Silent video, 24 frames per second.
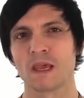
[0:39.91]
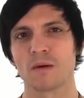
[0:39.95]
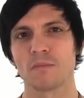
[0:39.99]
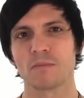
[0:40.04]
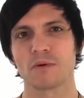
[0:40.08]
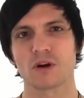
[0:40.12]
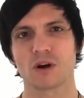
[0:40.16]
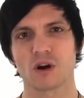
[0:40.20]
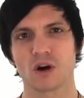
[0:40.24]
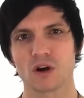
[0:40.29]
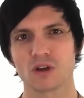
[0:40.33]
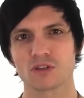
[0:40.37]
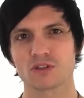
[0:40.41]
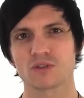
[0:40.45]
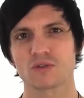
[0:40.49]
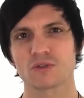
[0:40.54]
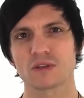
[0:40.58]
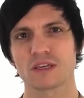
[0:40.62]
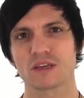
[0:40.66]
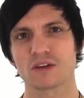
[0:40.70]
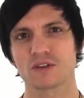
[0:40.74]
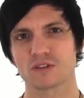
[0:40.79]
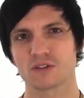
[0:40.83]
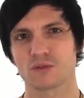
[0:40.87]
but it also
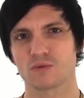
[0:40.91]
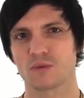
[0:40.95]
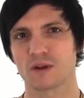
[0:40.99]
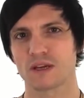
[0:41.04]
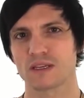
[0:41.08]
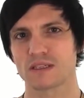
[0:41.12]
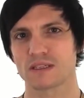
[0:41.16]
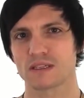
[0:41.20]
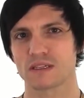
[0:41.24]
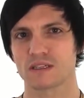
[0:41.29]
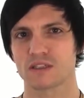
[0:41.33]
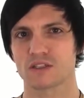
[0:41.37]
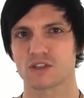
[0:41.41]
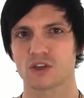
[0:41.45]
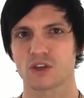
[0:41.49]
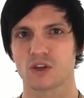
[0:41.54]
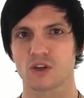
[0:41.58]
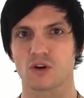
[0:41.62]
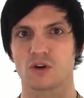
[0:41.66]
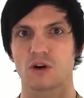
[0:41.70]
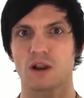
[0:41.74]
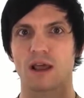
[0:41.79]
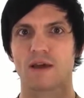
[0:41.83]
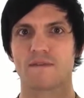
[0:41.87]
kills the resonance, so you
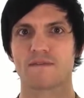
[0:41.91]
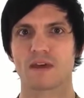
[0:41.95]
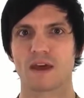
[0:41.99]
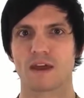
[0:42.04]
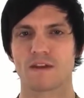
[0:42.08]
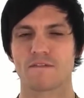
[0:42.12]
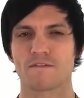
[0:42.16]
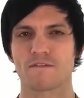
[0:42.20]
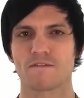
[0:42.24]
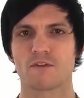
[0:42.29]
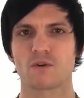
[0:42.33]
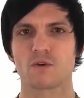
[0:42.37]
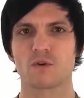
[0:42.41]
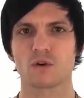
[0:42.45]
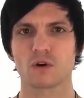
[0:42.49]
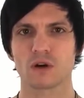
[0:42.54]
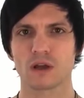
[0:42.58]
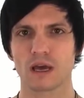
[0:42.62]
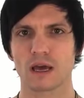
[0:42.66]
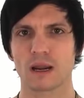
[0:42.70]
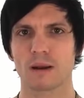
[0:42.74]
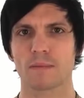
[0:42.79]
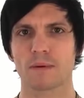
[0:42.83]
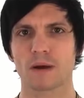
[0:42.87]
don't have that full
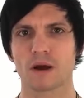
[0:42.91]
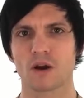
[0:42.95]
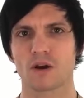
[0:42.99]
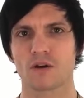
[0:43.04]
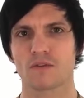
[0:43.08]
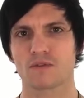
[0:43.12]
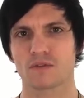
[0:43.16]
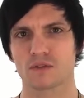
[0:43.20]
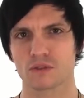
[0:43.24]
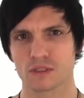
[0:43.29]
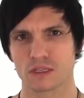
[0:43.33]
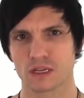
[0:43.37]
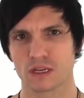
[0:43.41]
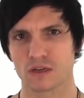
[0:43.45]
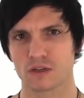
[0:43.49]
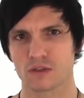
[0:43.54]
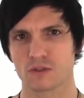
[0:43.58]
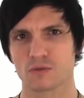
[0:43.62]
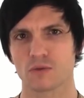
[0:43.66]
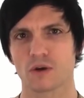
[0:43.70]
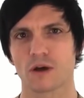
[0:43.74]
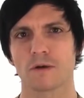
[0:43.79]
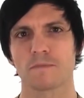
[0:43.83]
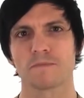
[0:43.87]
kind of powerful sound
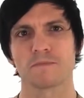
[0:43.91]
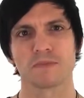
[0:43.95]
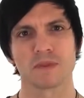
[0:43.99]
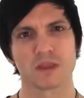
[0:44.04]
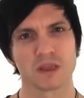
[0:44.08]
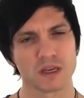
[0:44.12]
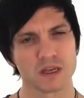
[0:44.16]
as well.